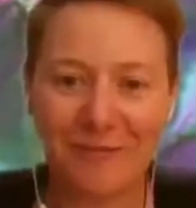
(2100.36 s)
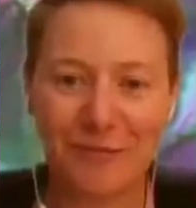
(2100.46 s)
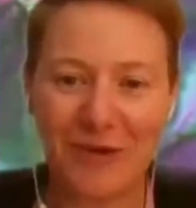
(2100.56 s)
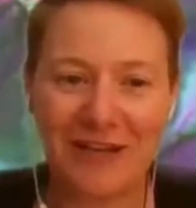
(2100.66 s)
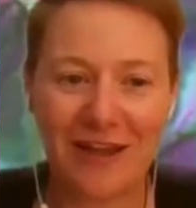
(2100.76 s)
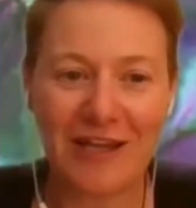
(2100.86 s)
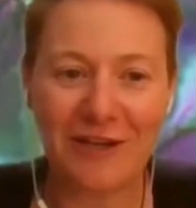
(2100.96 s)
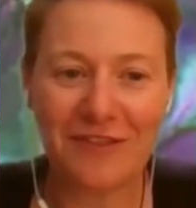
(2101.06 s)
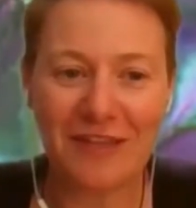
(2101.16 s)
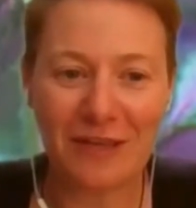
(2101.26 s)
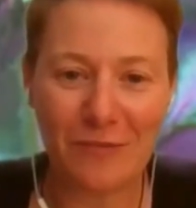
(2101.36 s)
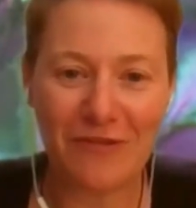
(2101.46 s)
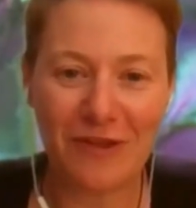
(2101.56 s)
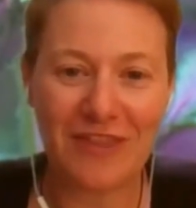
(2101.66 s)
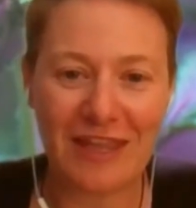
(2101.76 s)
I don't think we've
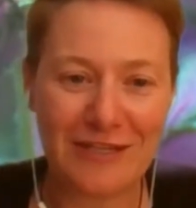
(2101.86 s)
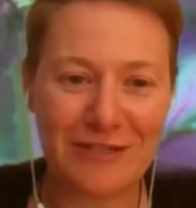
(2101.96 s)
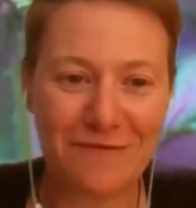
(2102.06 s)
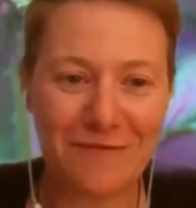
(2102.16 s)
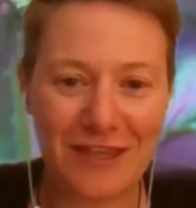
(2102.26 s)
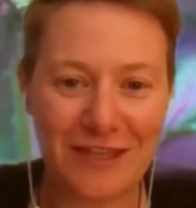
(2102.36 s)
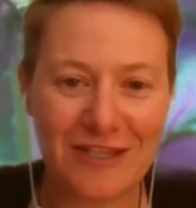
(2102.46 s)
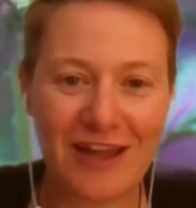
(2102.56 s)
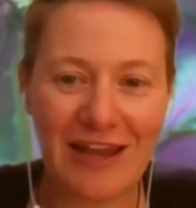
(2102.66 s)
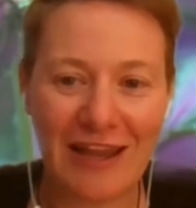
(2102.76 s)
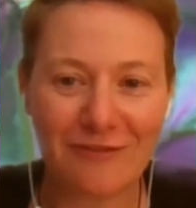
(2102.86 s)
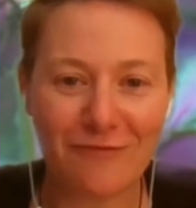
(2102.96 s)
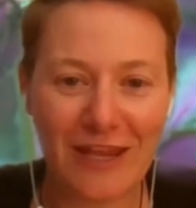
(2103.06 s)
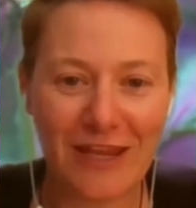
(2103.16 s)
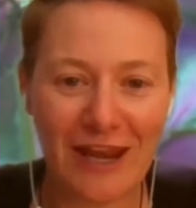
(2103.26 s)
heard the end of the Thailand
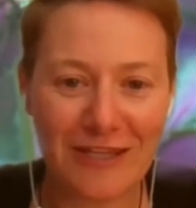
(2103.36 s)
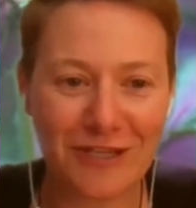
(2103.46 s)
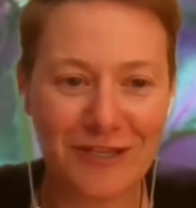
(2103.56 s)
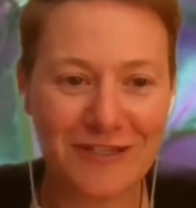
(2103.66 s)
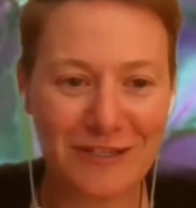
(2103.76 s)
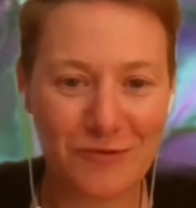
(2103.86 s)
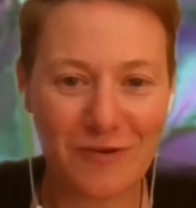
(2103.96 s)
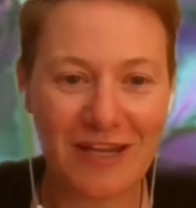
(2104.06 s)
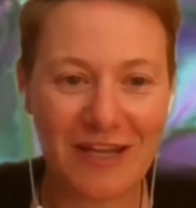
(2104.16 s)
regulations story yet.